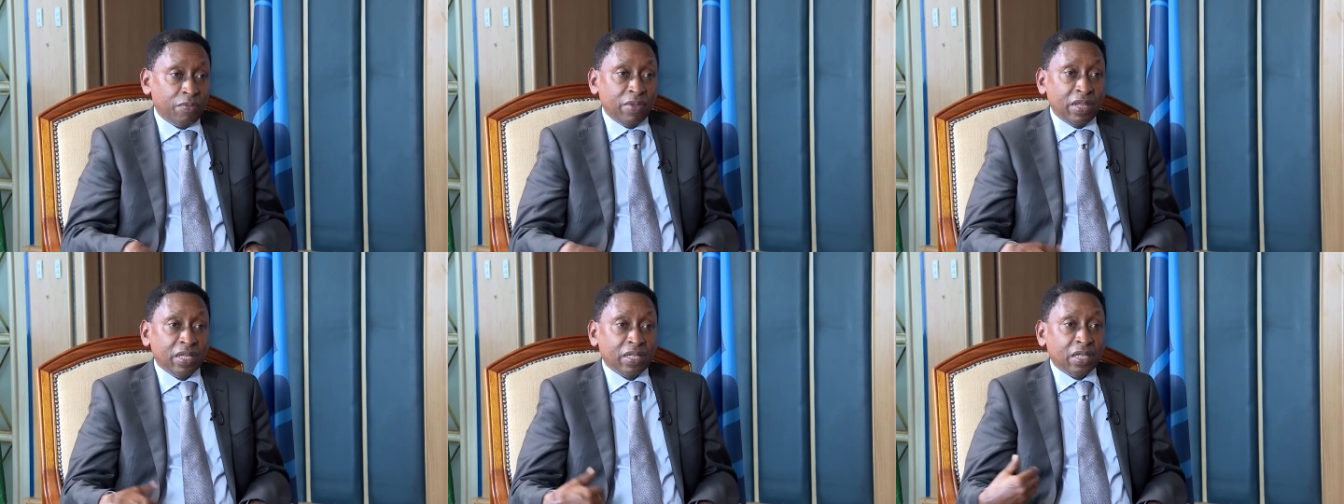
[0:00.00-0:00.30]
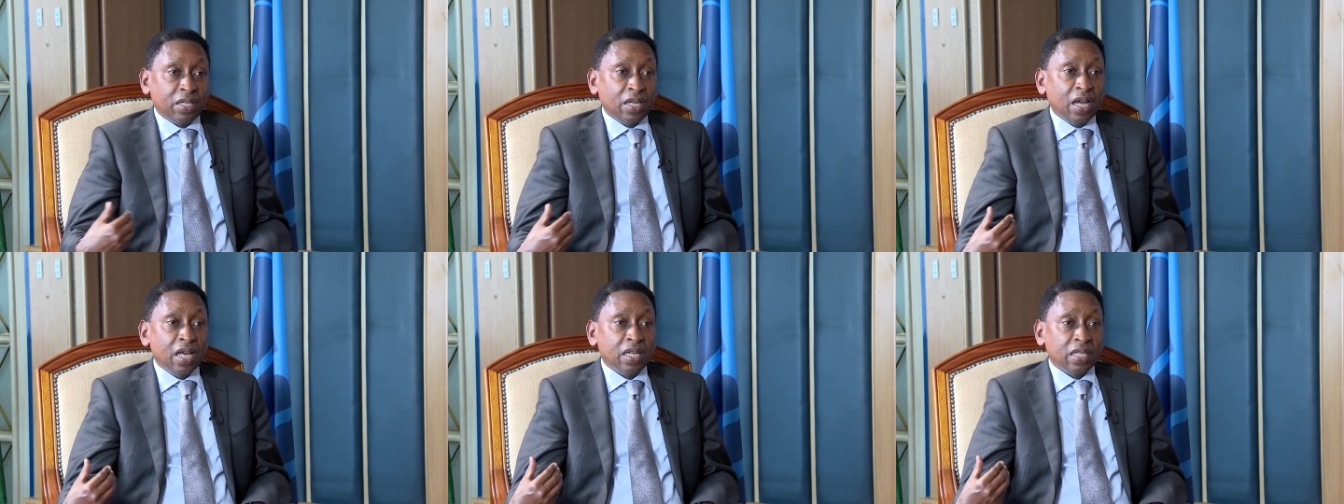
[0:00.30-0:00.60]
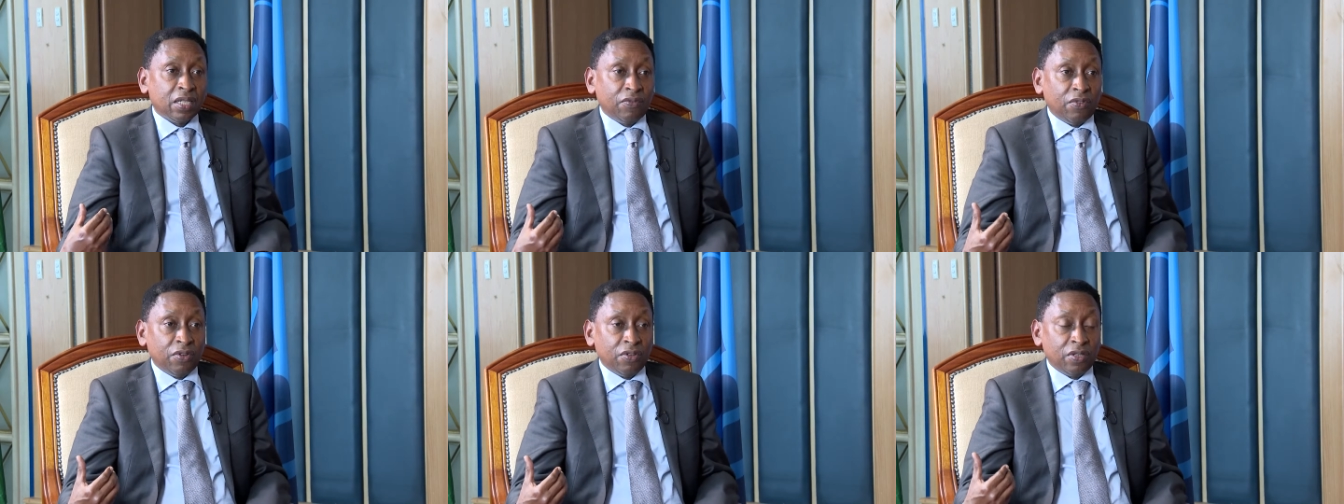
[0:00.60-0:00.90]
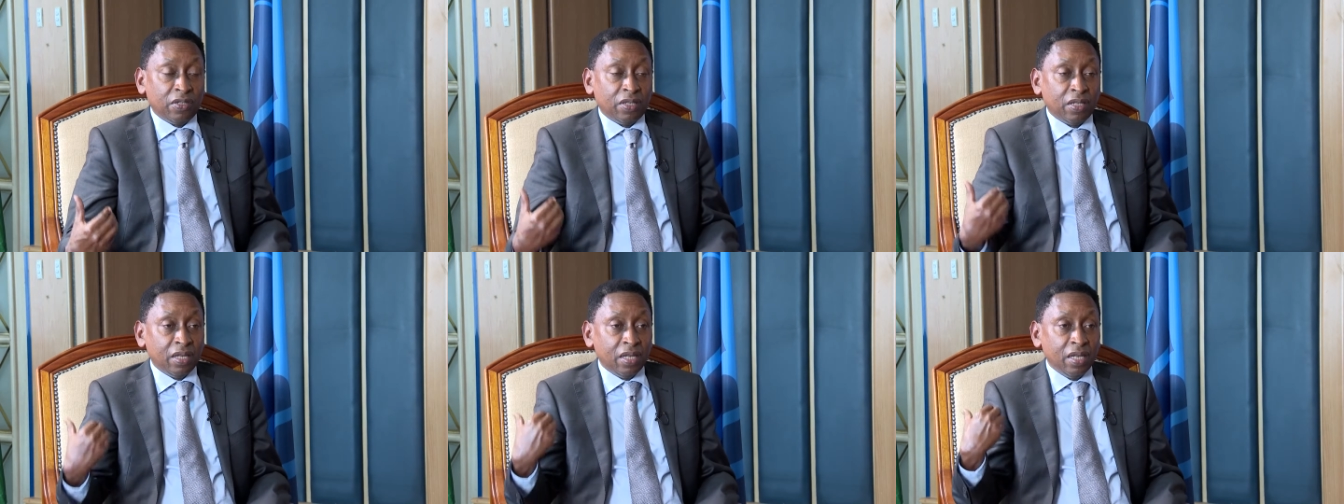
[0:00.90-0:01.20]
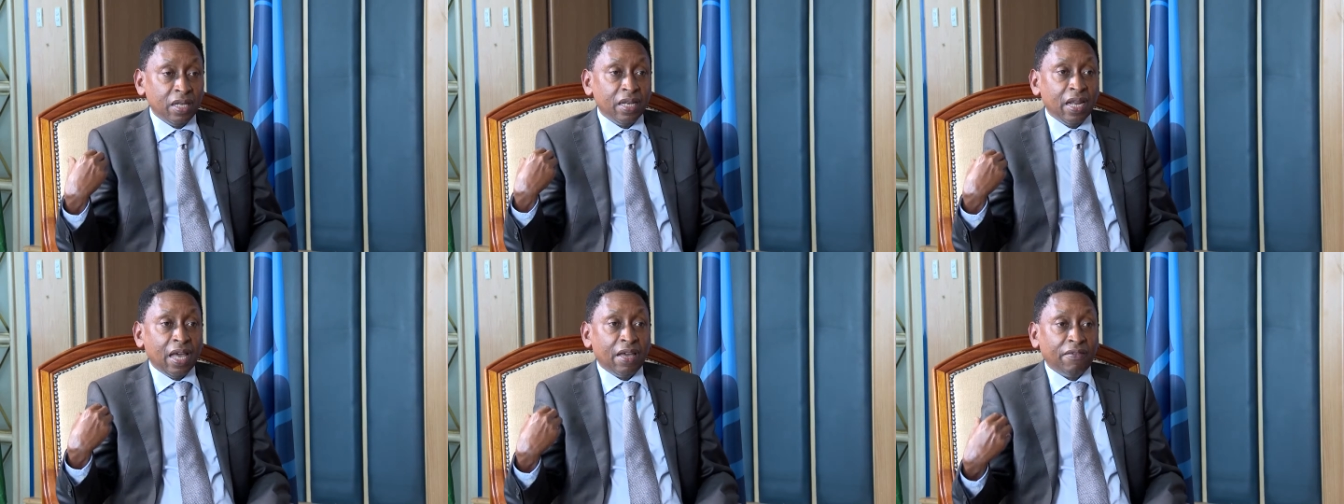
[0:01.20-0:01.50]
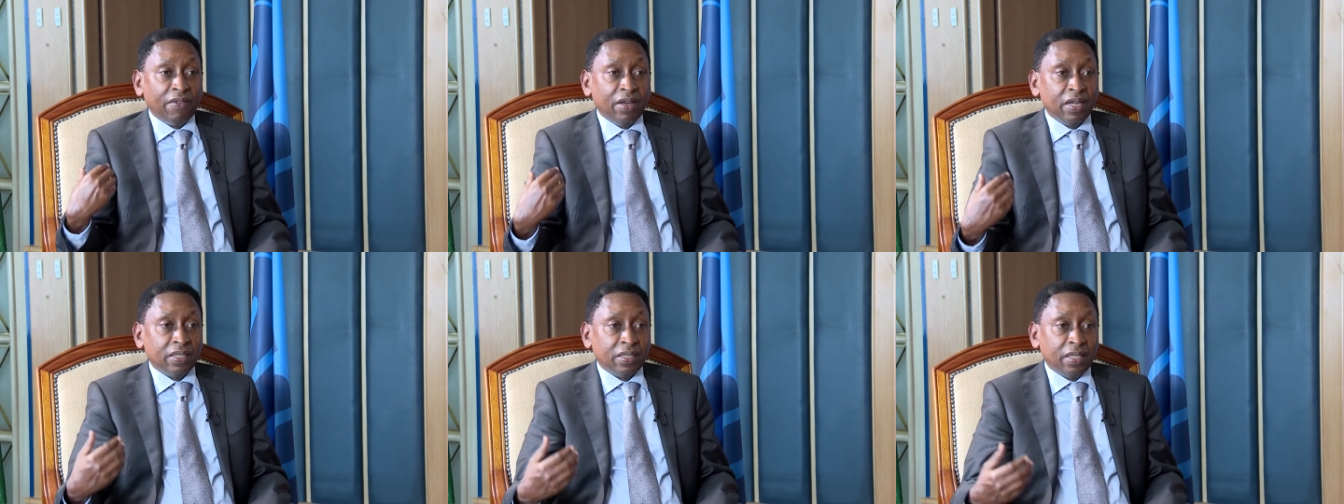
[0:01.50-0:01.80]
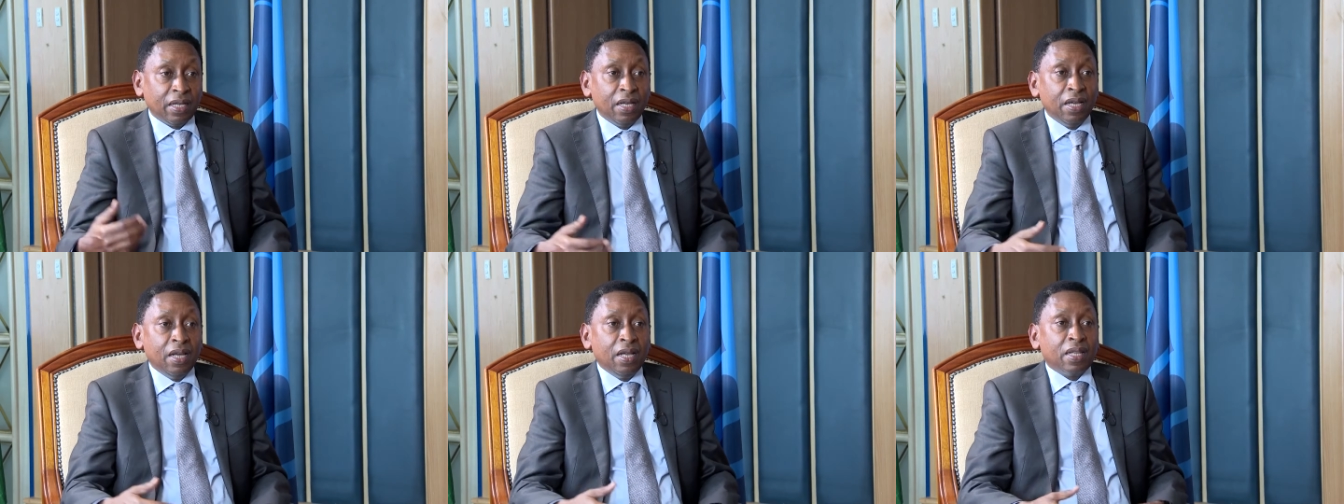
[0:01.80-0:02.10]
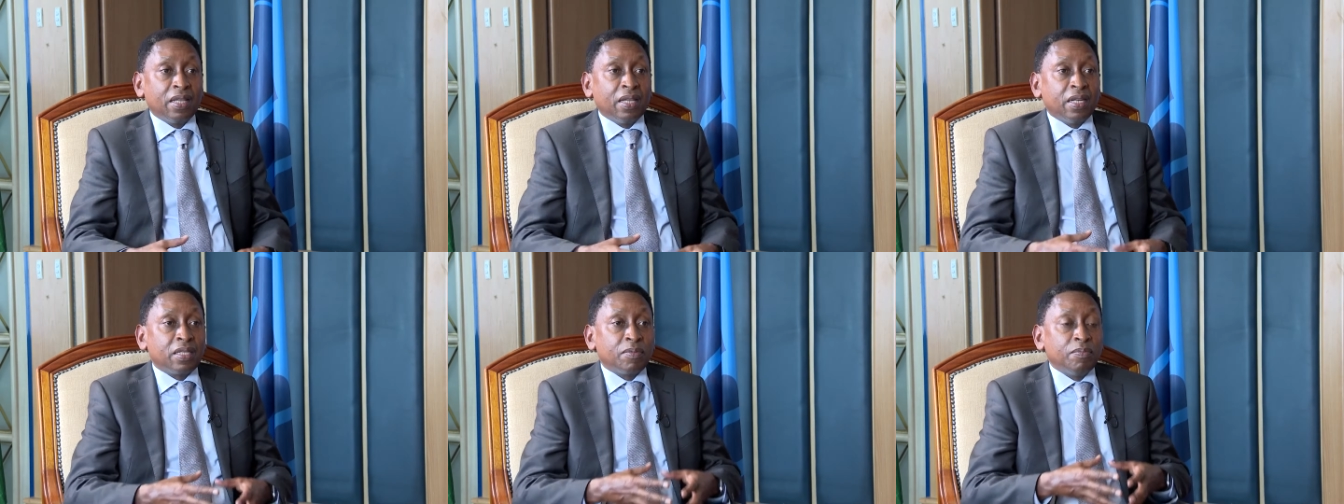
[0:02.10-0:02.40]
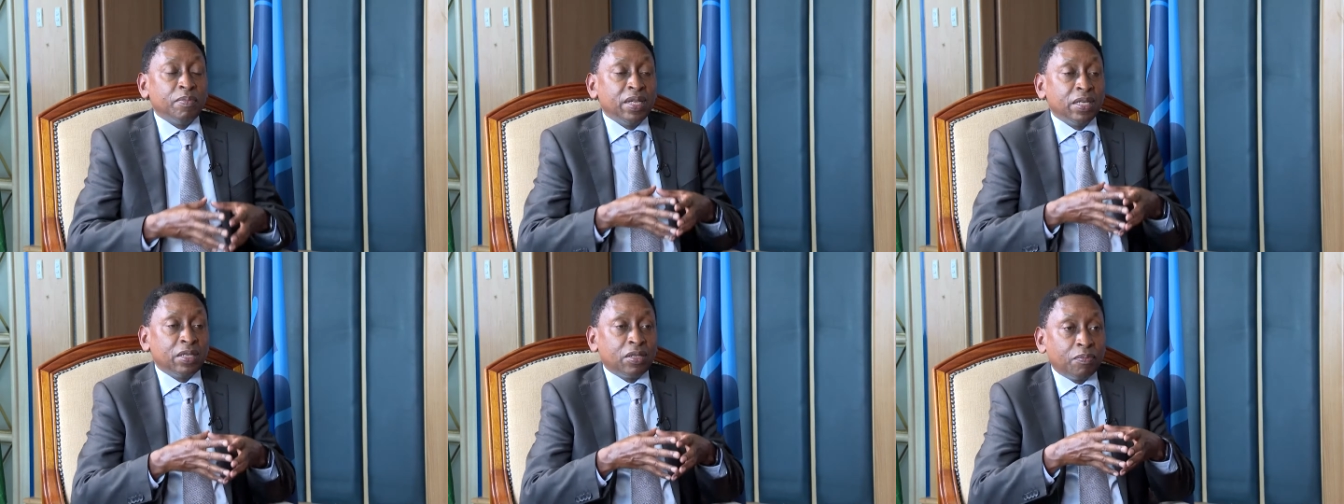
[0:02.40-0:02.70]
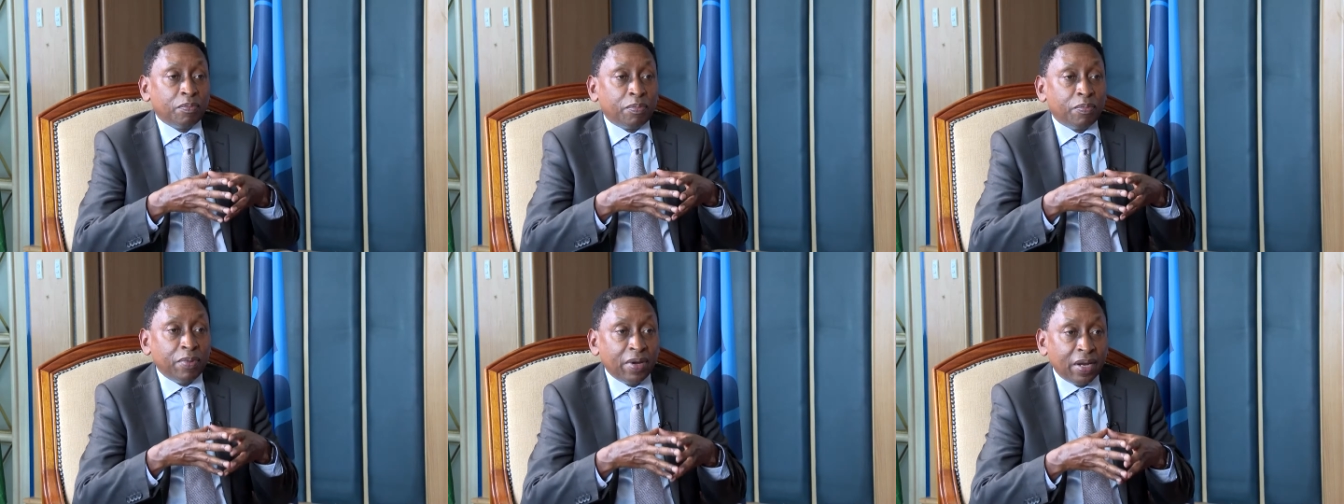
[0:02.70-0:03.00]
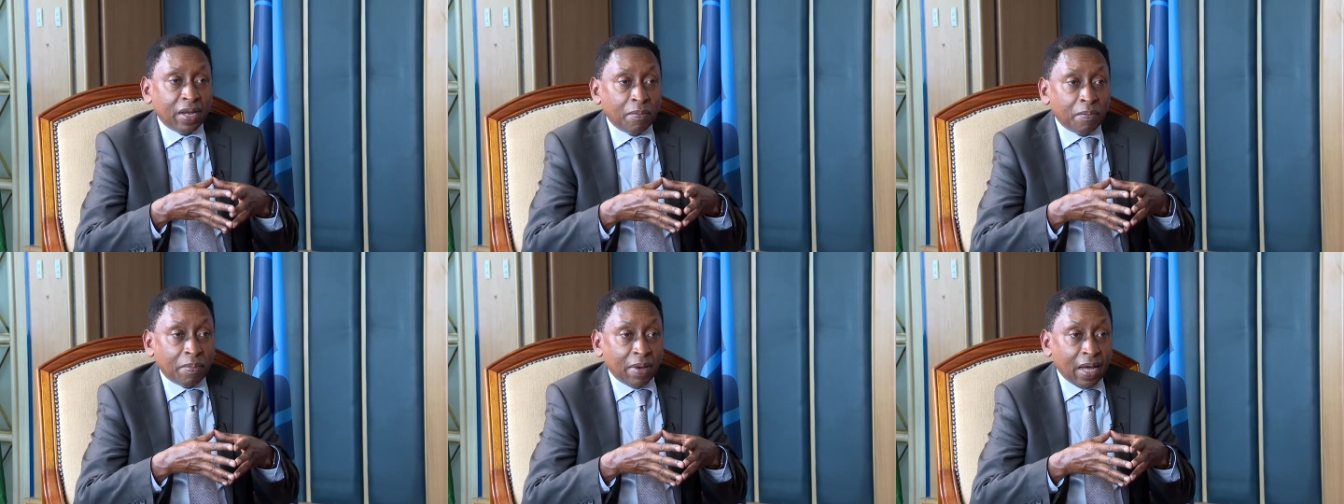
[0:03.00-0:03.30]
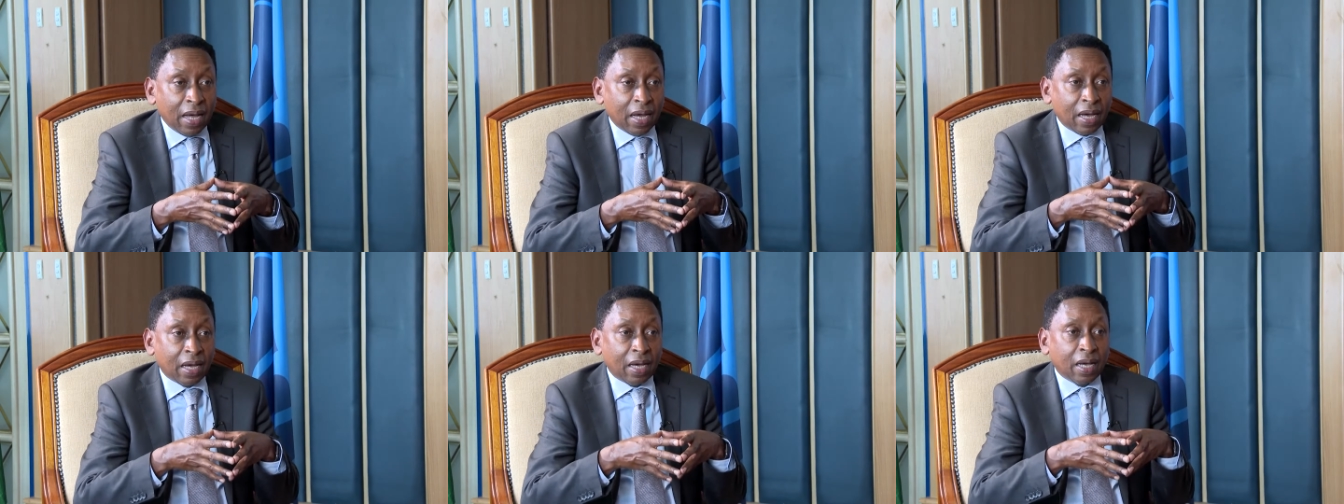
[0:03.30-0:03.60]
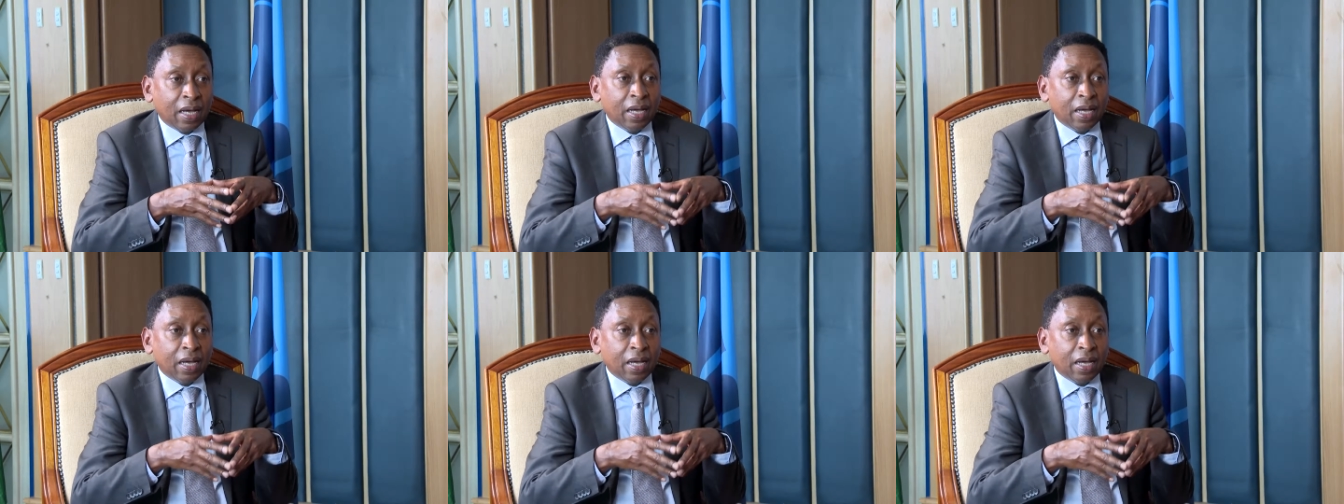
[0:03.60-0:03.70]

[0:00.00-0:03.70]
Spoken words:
There's a task force in Naivasha that's meant to bring back